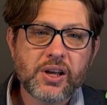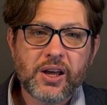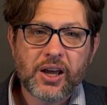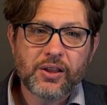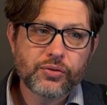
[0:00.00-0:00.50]

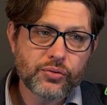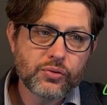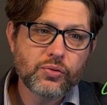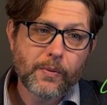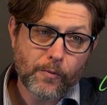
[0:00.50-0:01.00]
and
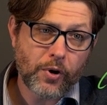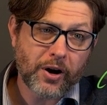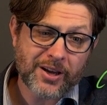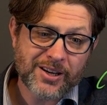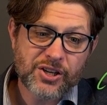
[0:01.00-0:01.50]
through our
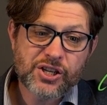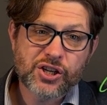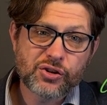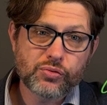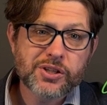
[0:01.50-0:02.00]
conditioned
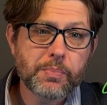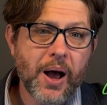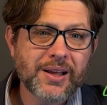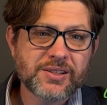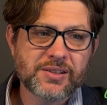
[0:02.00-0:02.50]

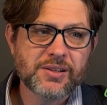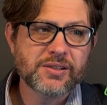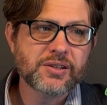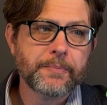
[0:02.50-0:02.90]
responses,